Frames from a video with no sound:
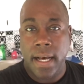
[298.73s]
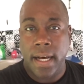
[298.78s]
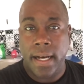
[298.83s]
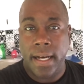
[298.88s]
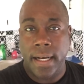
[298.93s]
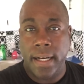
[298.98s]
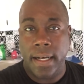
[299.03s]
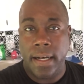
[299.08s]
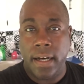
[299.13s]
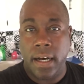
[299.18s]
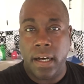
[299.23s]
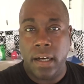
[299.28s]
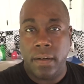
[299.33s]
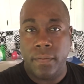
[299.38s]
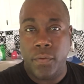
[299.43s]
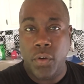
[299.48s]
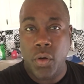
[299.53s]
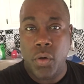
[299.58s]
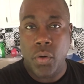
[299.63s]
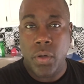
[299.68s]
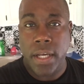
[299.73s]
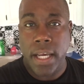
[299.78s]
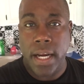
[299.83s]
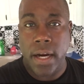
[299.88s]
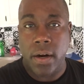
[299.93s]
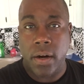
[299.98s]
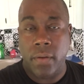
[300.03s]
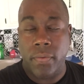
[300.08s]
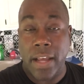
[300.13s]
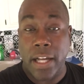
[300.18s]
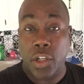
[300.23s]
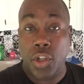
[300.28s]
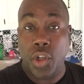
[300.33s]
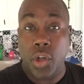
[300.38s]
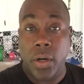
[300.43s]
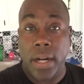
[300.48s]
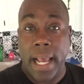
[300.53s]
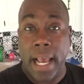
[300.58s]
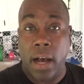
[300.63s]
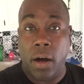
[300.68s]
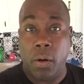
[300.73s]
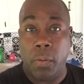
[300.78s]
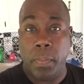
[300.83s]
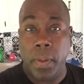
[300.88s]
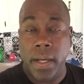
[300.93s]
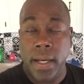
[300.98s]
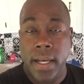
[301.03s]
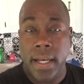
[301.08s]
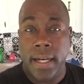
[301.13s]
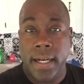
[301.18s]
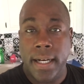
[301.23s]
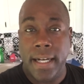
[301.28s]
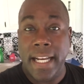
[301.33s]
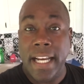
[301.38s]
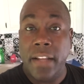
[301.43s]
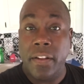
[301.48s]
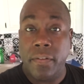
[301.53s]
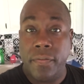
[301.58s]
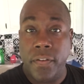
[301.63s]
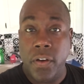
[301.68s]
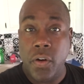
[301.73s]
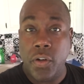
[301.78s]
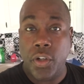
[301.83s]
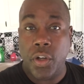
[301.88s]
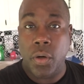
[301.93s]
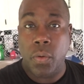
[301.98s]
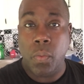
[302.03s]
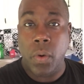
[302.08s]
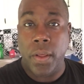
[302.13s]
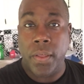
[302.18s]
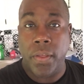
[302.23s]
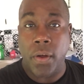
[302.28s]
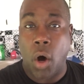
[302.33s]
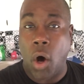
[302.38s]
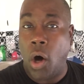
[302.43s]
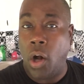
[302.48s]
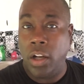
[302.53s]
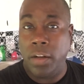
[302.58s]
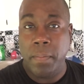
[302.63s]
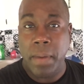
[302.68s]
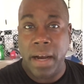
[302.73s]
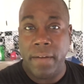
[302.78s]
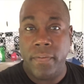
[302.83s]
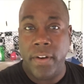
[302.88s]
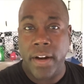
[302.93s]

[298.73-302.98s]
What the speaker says: of new gear that should help in the future with all of my